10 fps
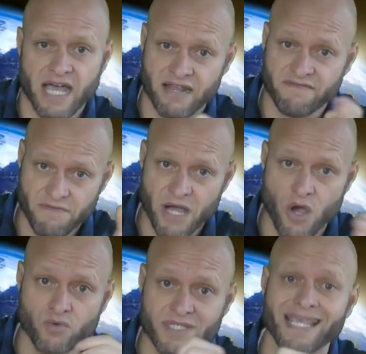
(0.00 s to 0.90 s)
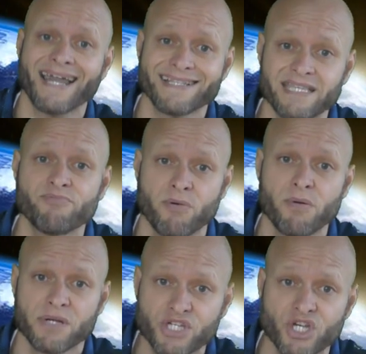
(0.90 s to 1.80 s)
and for my own sanity,
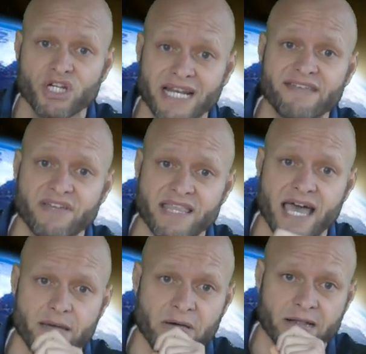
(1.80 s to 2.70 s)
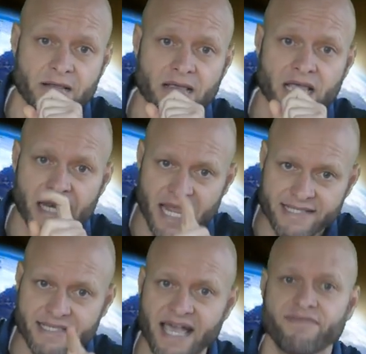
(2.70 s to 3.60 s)
probably should leave it there, but
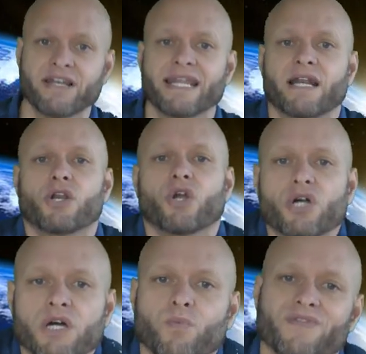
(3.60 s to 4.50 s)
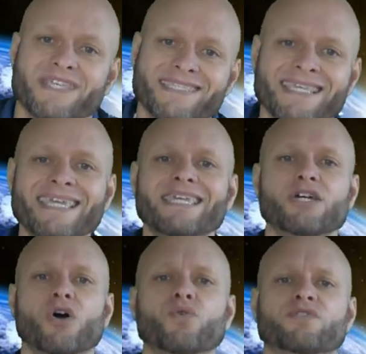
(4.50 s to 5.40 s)
let's have a little look at what the
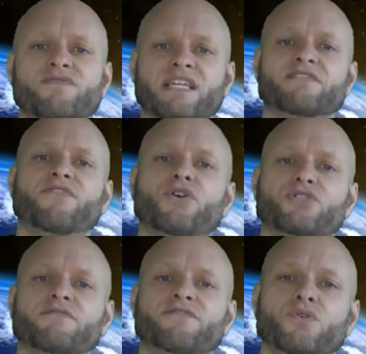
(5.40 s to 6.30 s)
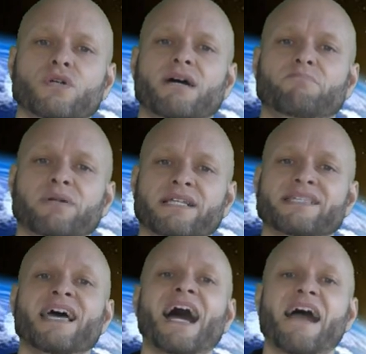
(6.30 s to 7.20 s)
CEOs of these fossil fuel
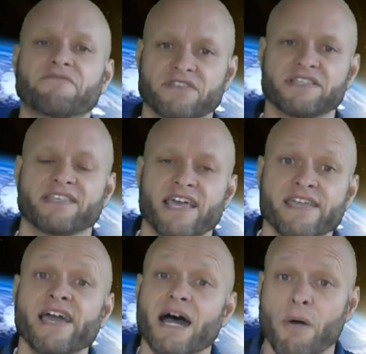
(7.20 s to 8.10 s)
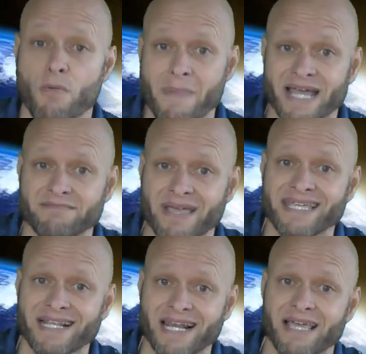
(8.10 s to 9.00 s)
companies have to say about man
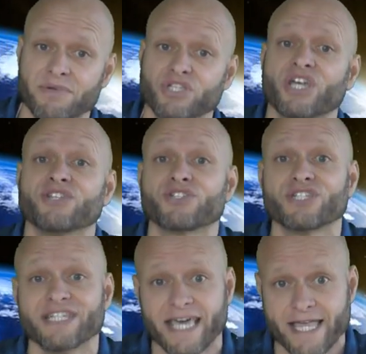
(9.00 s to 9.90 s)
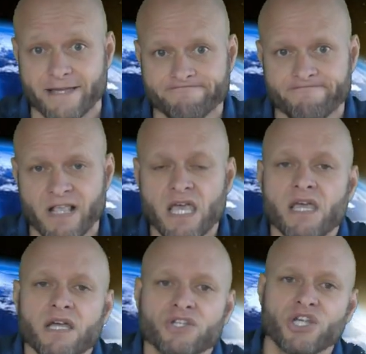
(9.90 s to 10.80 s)
made climate change today.
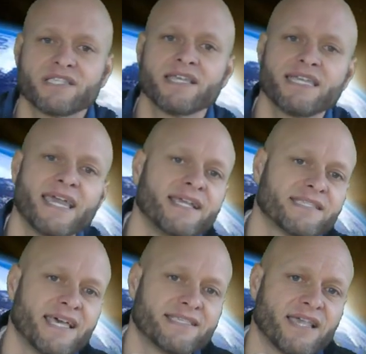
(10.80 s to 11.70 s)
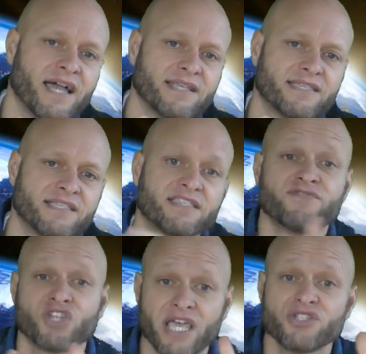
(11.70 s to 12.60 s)
Just in case their scientists
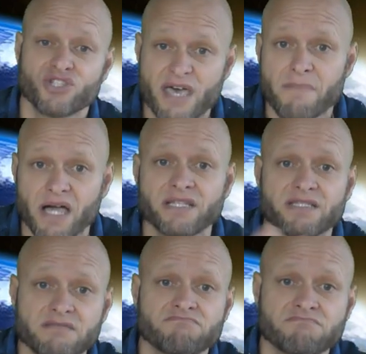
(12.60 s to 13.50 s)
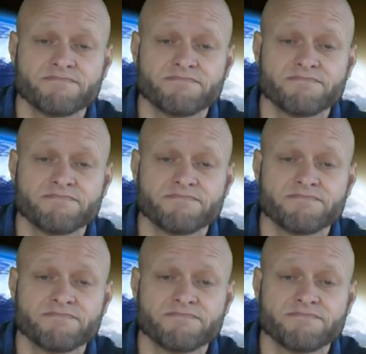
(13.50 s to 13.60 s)
have changed their minds,